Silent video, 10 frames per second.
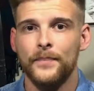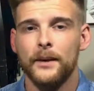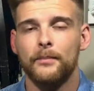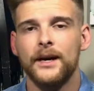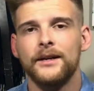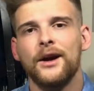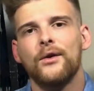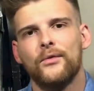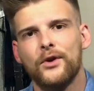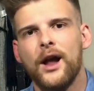But
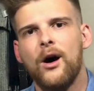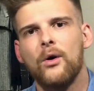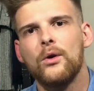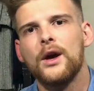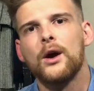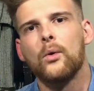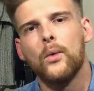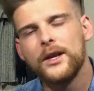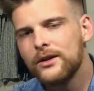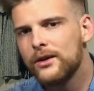for now,
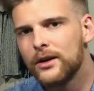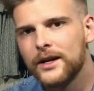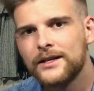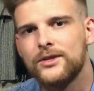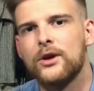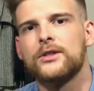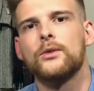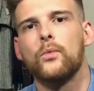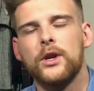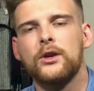when you look at stocks
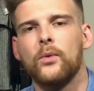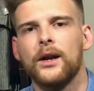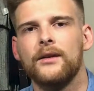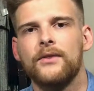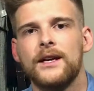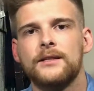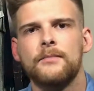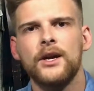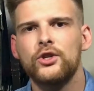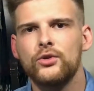and when you want to invest,
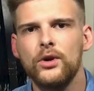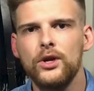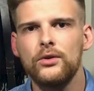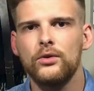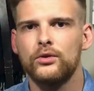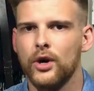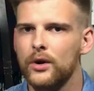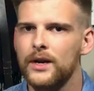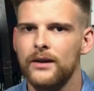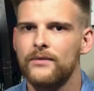make sure you
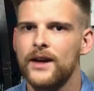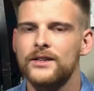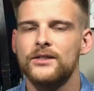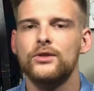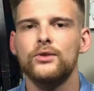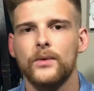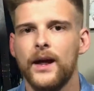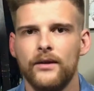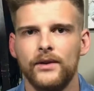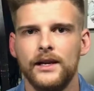don't invest too
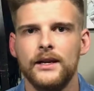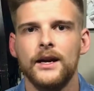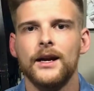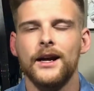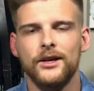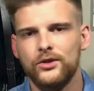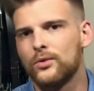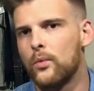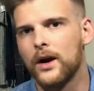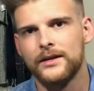heavily into
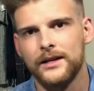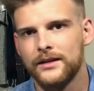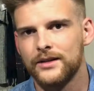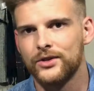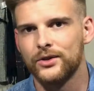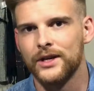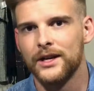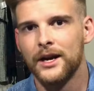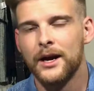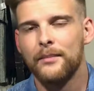one industry.
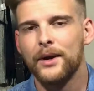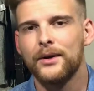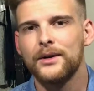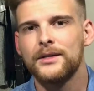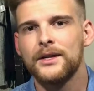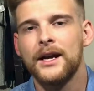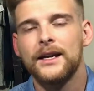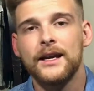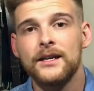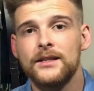Because
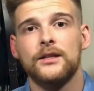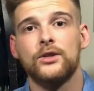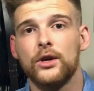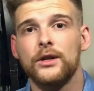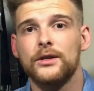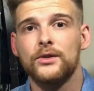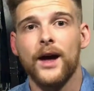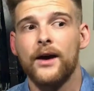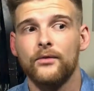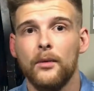yes, it's good to
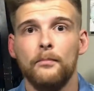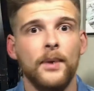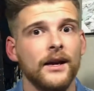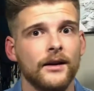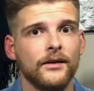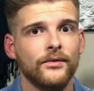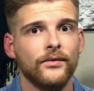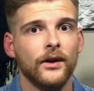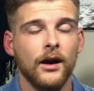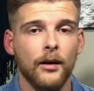have competitive
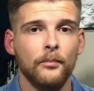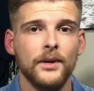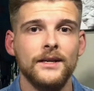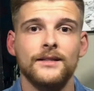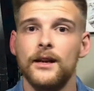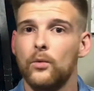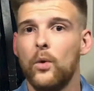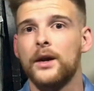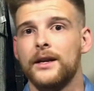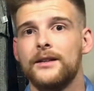companies in
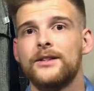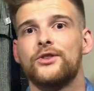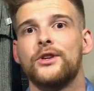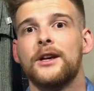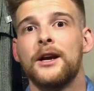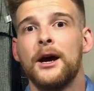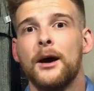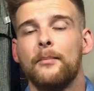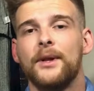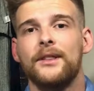one industry,
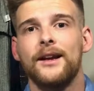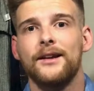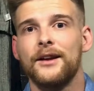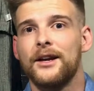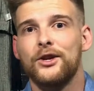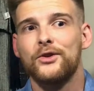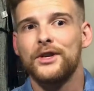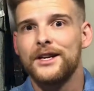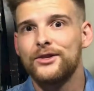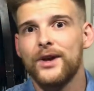but then you
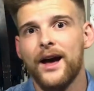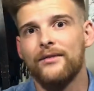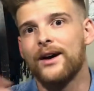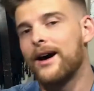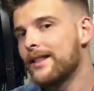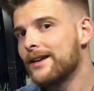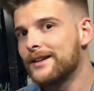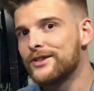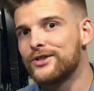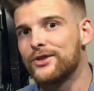need to have another
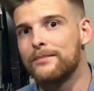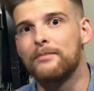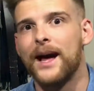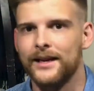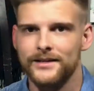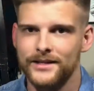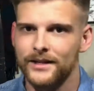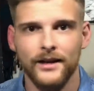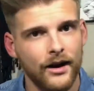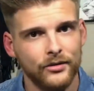industry balancing
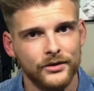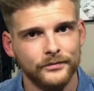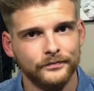it out.